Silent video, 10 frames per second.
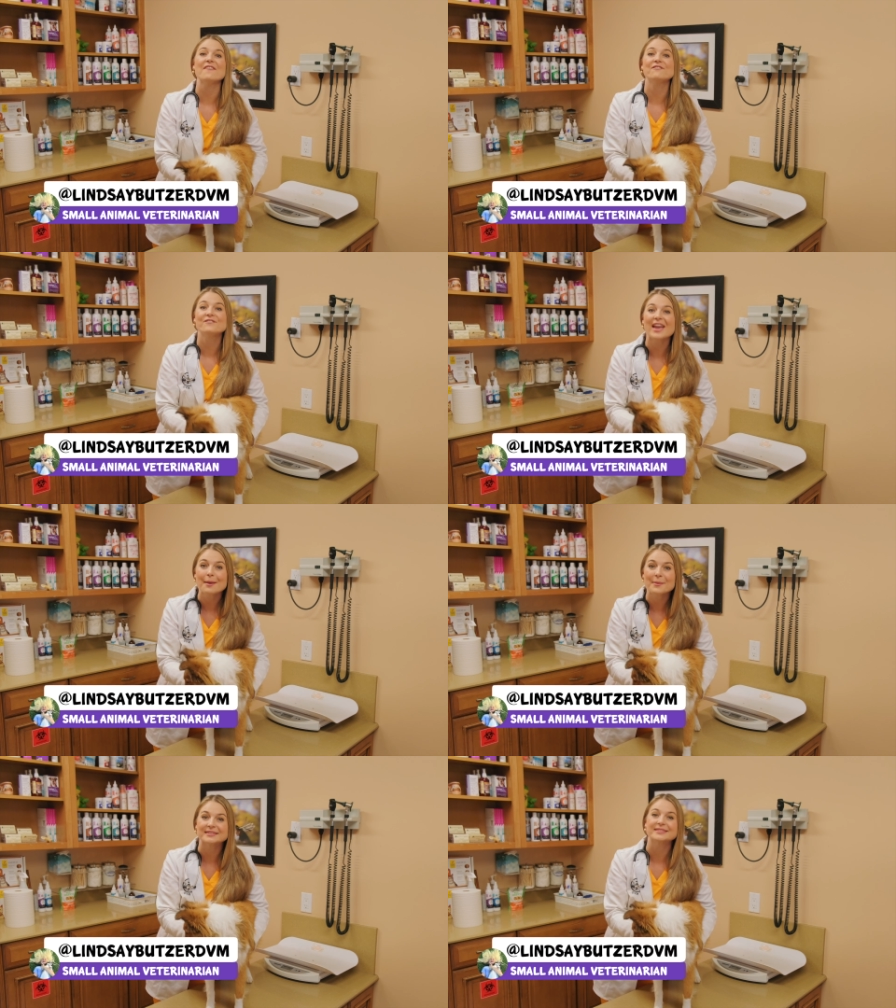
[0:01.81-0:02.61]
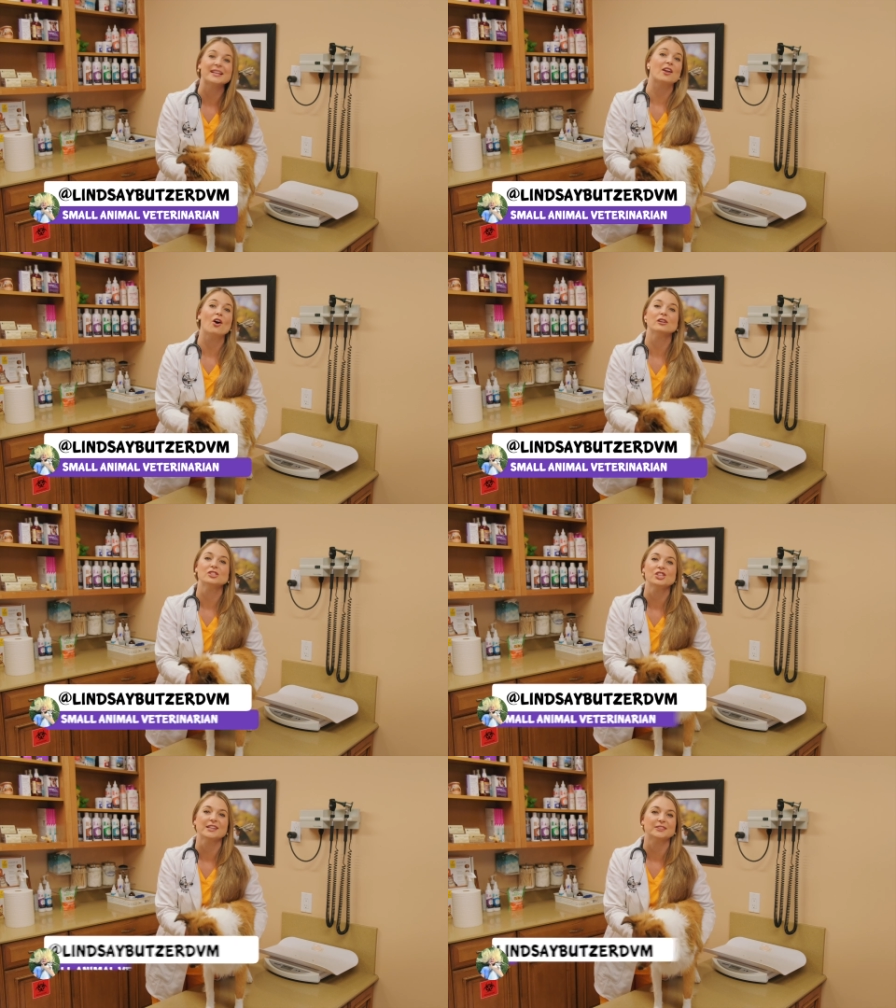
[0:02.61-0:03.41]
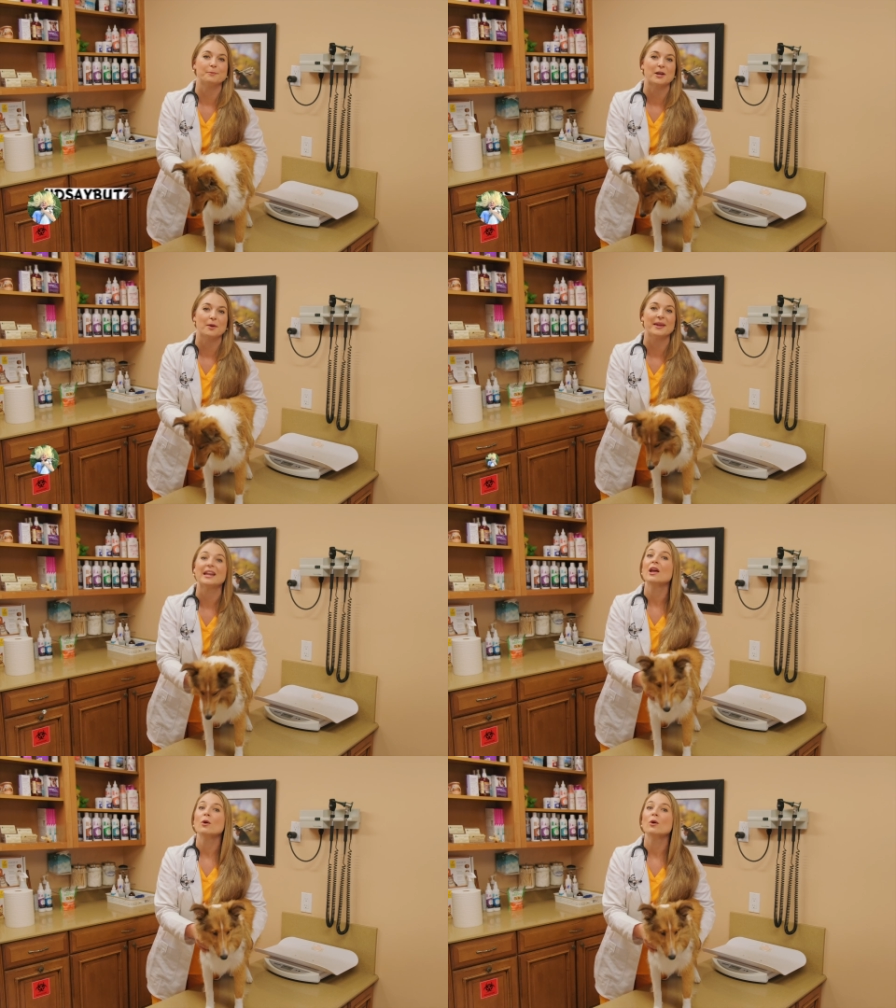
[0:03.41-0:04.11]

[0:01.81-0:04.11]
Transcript: famous psychology experiment